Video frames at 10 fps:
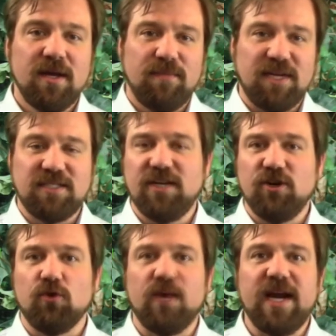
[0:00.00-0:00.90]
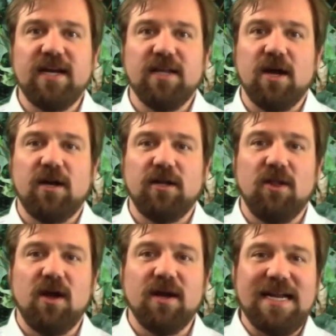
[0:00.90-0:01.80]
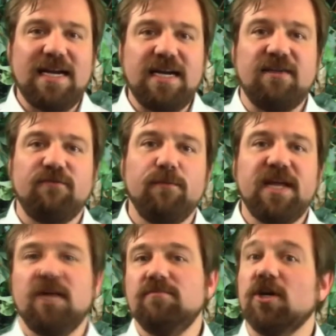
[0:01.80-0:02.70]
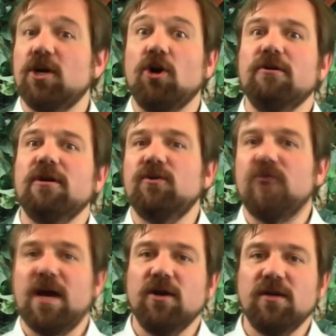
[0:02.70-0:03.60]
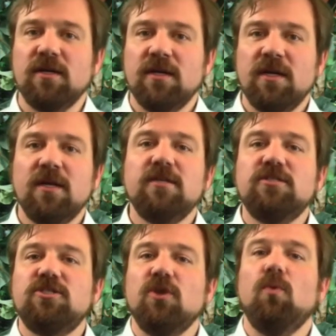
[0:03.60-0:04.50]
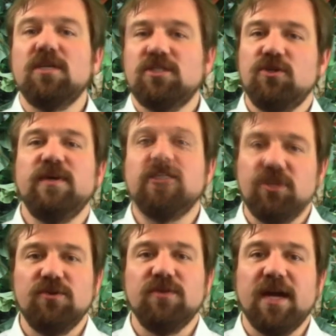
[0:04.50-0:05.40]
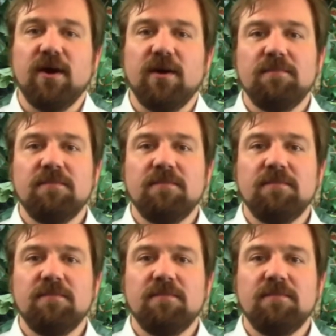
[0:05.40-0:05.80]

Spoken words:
but it's in green on the audit log and it never becomes a current record. So what do we do there?